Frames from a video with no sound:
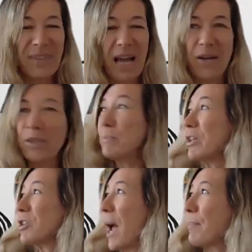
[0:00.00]
I don't
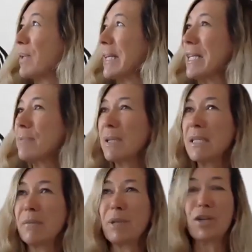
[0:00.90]
speak Japanese, but
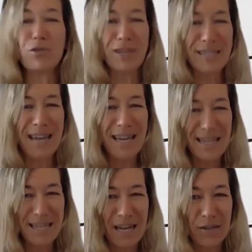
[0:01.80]
somebody
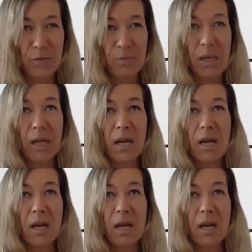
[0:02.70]
translated that to me.